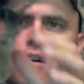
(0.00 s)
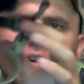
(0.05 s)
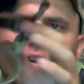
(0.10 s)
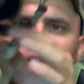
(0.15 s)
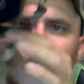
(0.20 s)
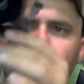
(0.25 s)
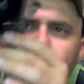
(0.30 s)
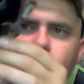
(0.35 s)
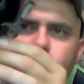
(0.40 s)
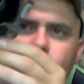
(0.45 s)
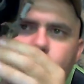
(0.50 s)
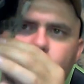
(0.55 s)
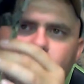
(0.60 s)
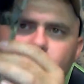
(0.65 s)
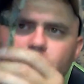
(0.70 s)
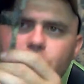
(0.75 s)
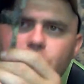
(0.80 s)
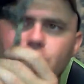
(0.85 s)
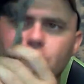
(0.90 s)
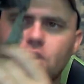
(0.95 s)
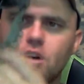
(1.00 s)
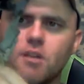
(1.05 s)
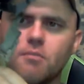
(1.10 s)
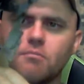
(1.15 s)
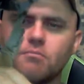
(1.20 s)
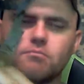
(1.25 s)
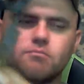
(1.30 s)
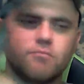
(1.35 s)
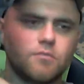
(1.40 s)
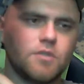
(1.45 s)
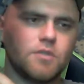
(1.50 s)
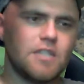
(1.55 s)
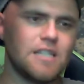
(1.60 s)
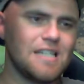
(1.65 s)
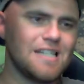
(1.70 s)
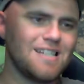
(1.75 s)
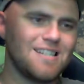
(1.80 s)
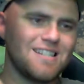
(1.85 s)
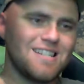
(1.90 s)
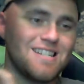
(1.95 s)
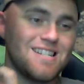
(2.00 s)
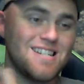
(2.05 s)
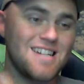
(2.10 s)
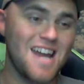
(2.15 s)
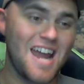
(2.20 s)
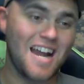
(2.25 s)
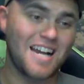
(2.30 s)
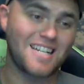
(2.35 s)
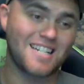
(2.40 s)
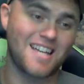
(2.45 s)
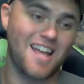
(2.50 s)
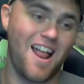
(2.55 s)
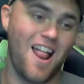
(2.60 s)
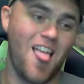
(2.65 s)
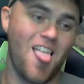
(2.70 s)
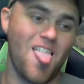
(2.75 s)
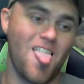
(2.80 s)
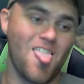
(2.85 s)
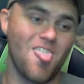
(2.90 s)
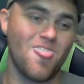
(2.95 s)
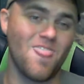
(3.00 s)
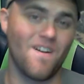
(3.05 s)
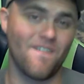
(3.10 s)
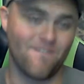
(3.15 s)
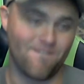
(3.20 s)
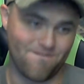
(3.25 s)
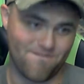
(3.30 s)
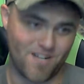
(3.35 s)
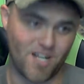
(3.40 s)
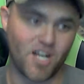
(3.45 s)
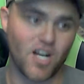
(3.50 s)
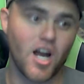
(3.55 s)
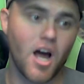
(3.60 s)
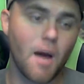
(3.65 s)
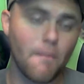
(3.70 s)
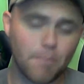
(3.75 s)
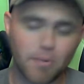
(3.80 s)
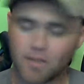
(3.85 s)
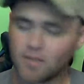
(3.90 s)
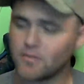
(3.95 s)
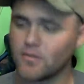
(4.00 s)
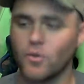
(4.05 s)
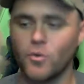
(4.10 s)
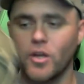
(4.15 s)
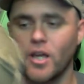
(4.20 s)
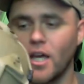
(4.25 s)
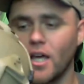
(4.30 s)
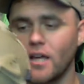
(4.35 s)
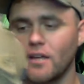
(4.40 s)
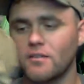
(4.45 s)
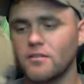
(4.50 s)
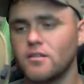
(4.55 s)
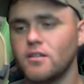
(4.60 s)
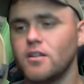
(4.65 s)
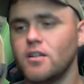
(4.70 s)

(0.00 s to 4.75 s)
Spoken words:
this chin strap is jacked the fuck up, okay?